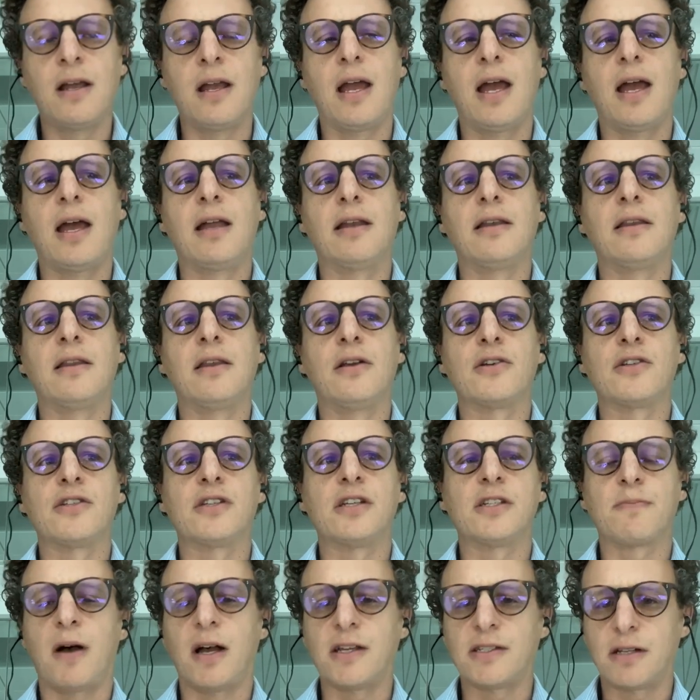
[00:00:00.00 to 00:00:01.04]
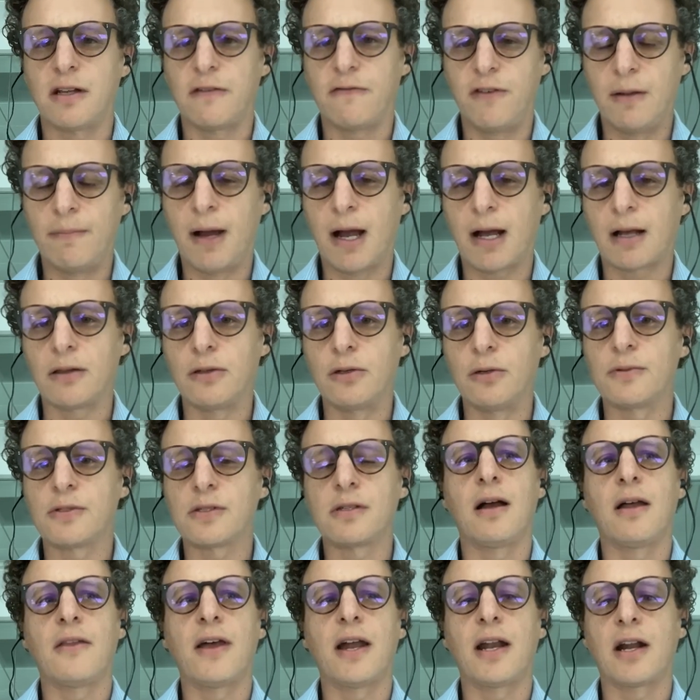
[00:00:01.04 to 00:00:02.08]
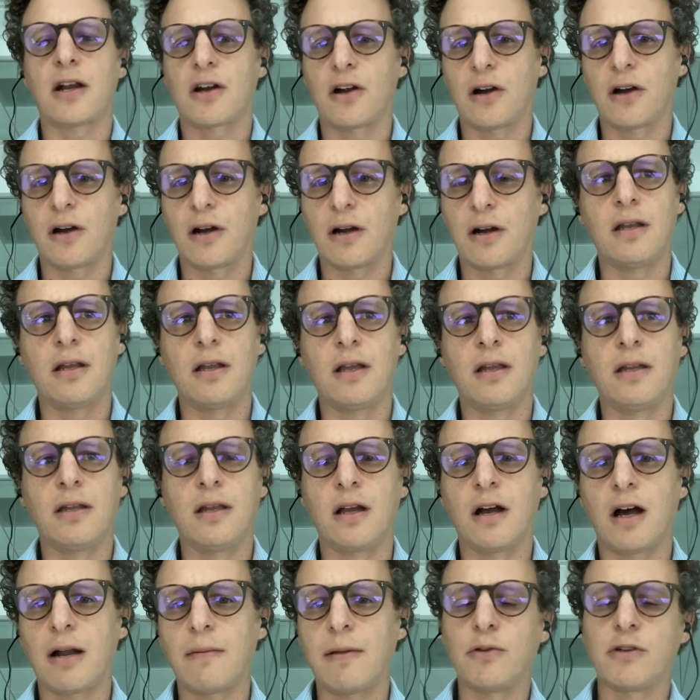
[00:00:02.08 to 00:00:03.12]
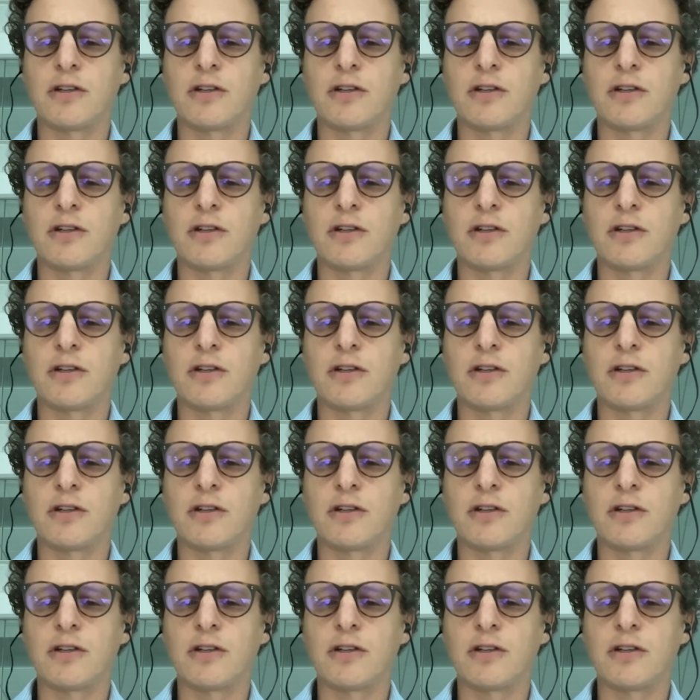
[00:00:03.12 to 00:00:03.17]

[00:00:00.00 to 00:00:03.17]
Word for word: and there's these positive feedback loops that occur in the economy,